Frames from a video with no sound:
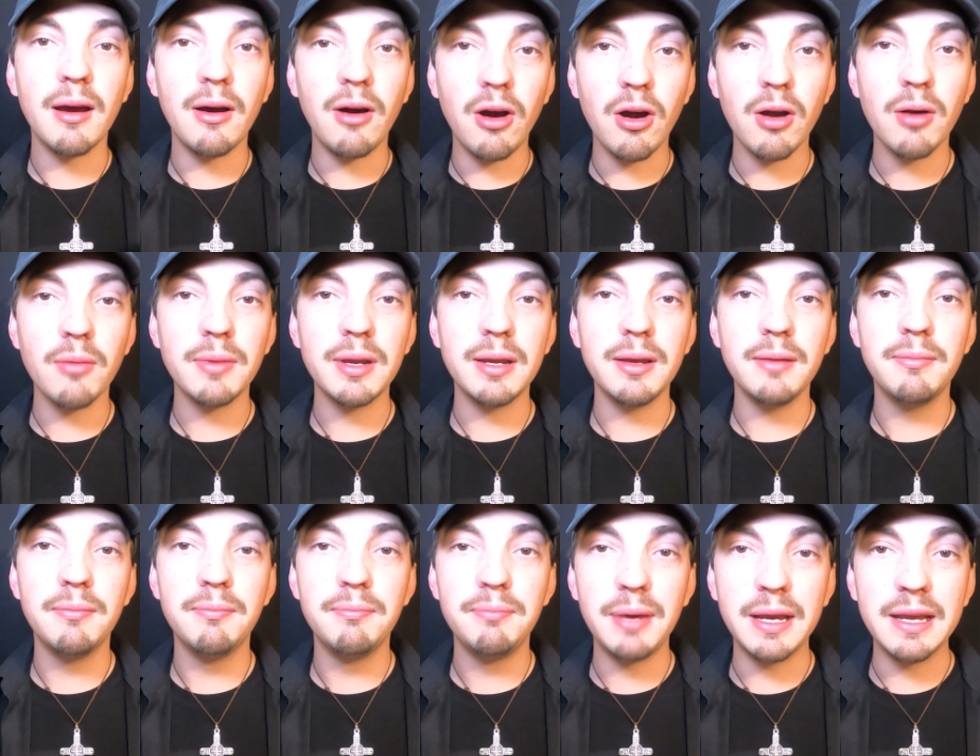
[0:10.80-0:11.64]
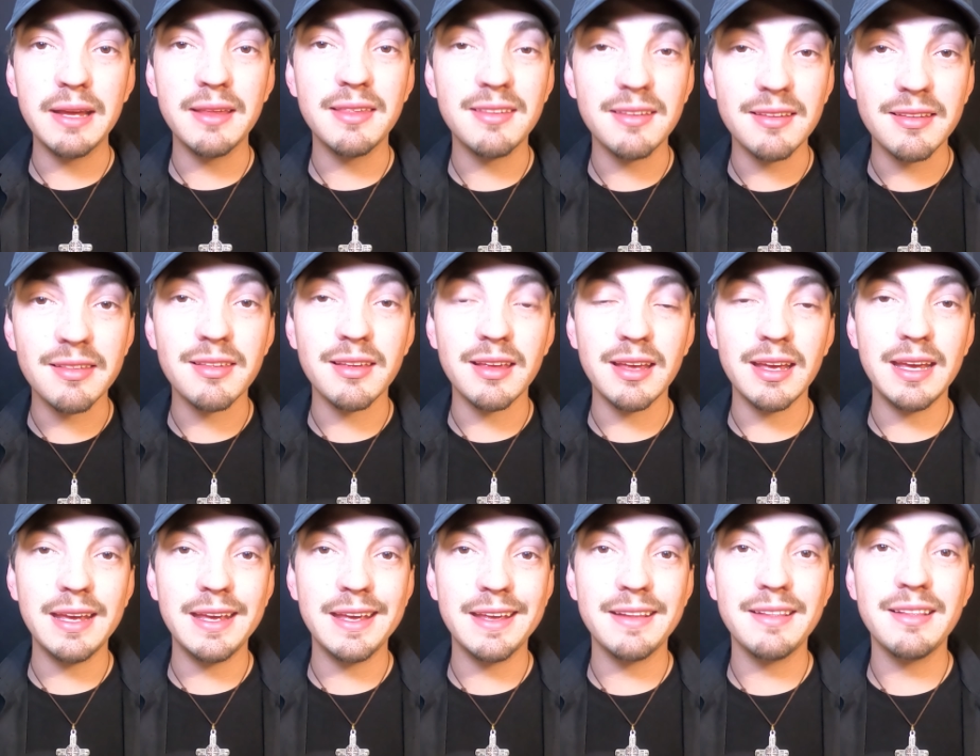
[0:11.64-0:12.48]
Army bases
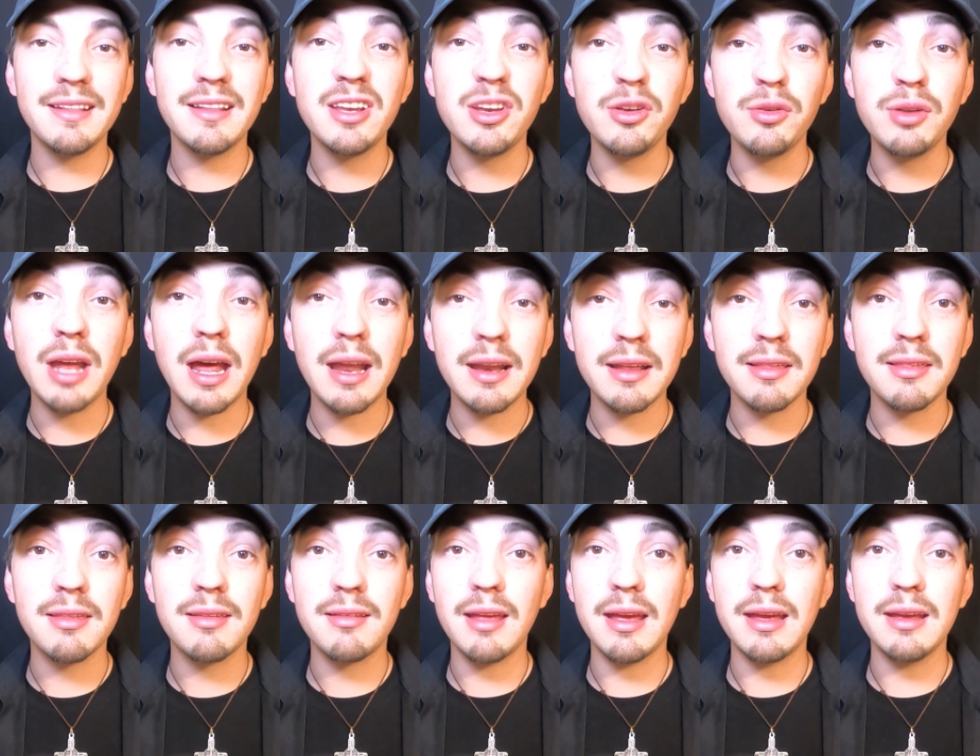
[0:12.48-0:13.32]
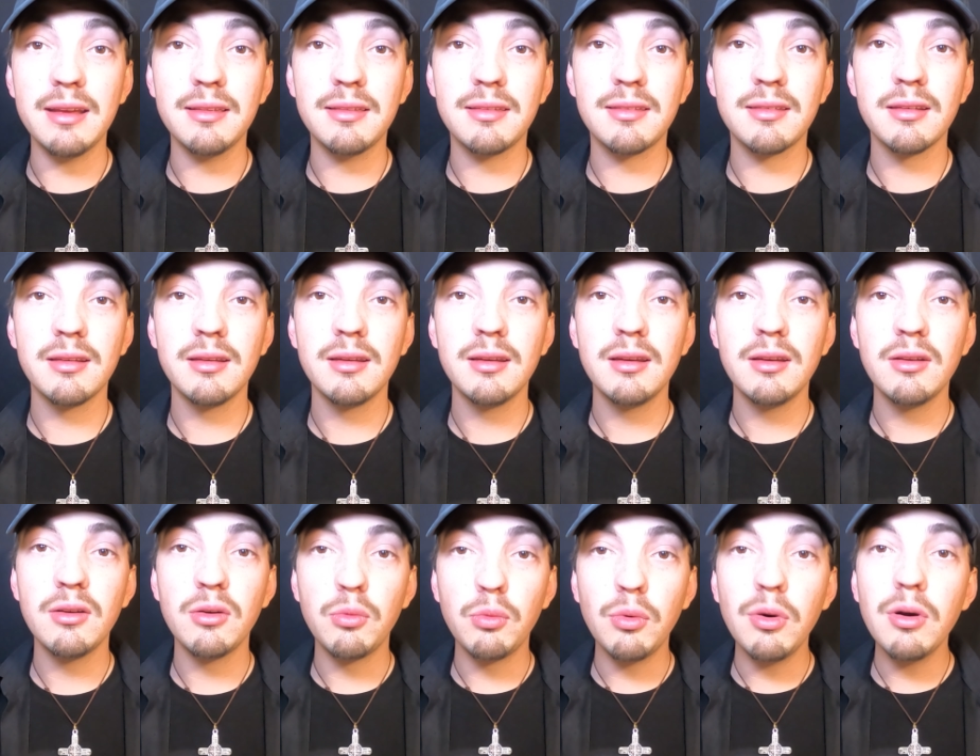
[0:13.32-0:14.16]
in the United States,
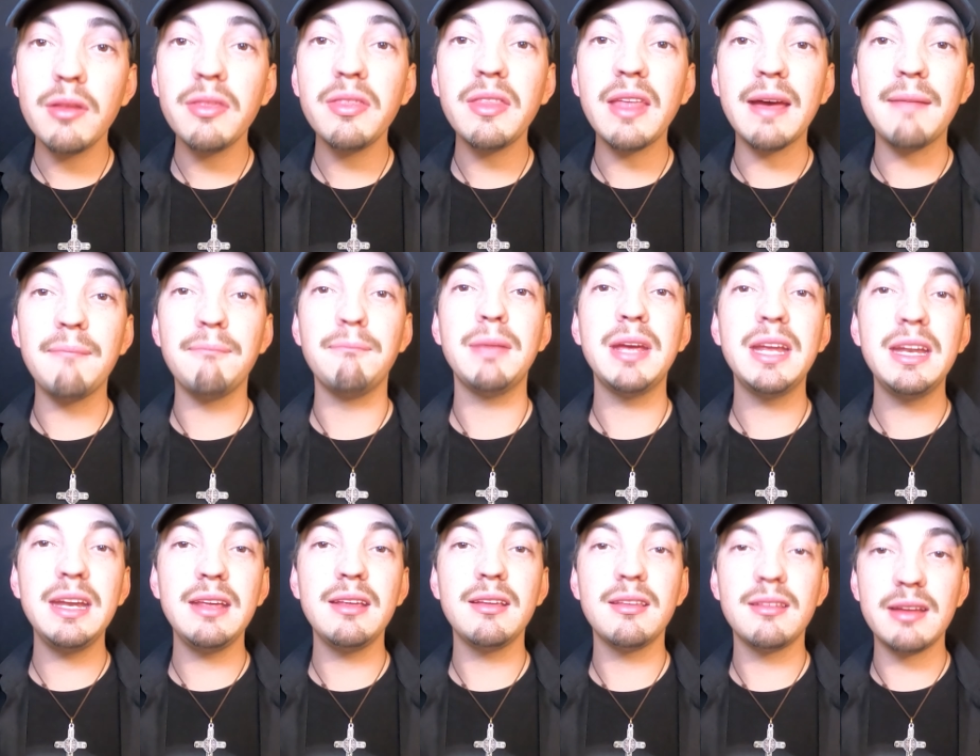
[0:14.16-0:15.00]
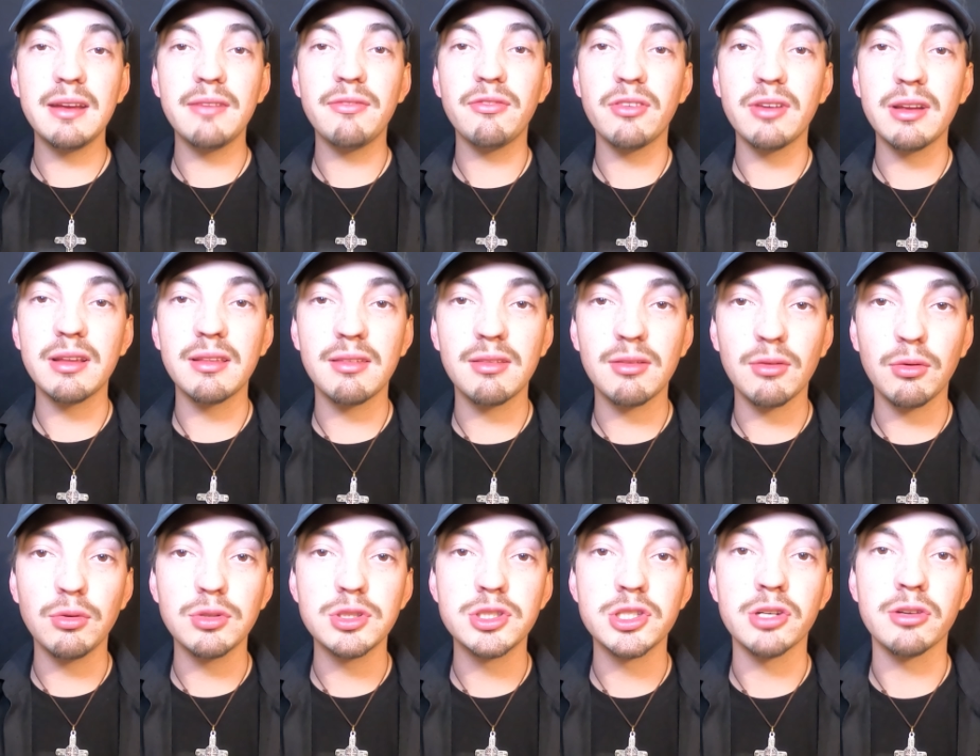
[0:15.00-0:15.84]
one that many different
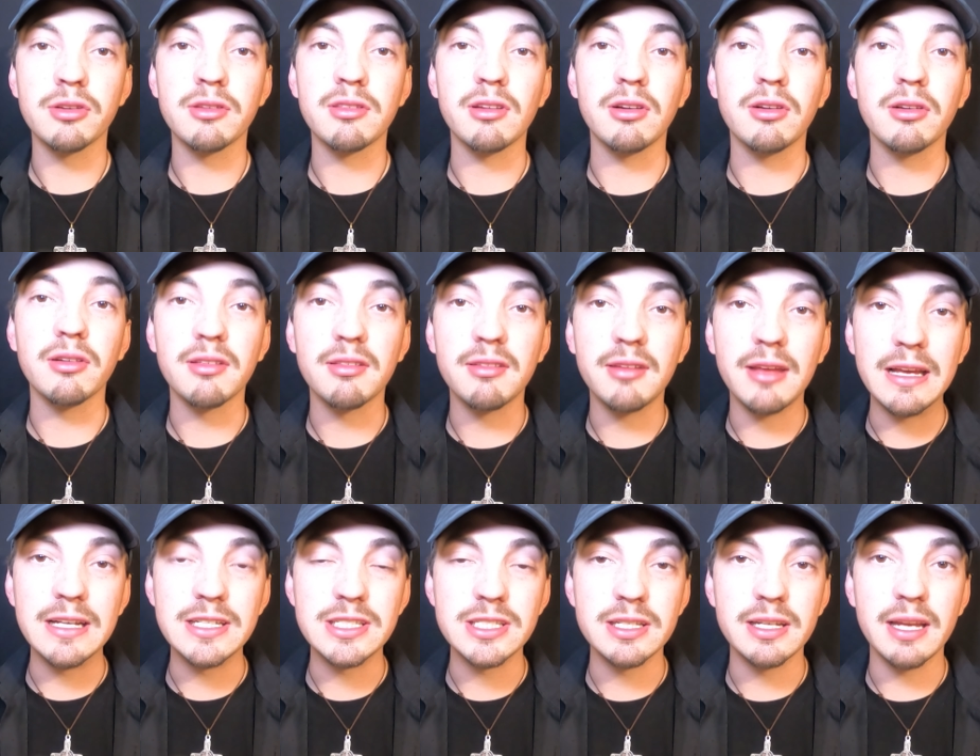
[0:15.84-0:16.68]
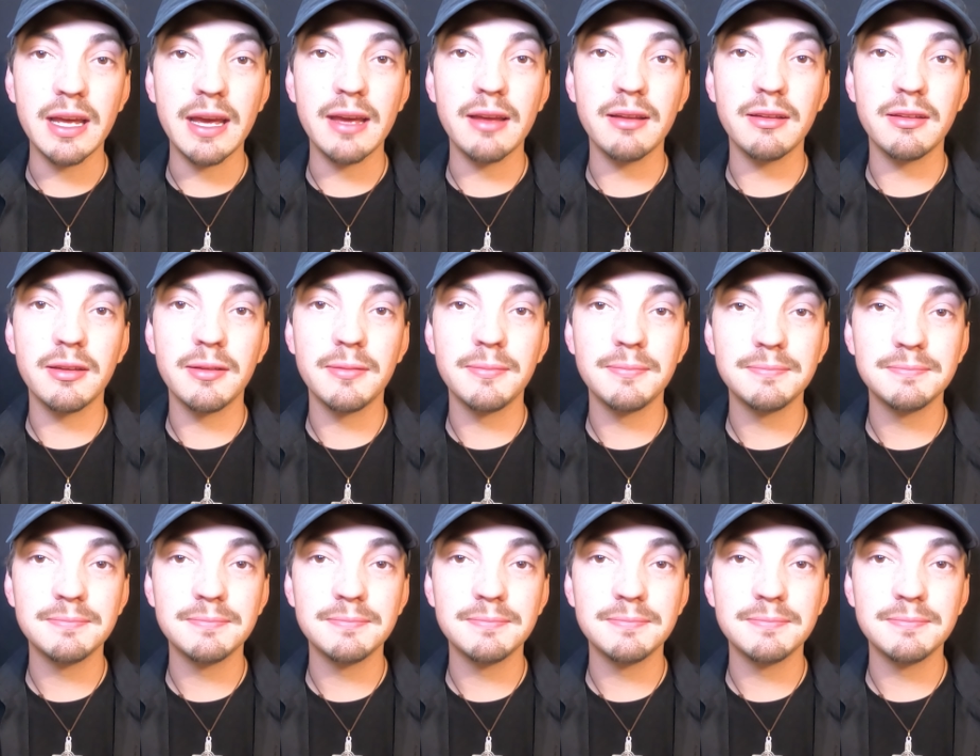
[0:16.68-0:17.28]
soldiers are stationed at.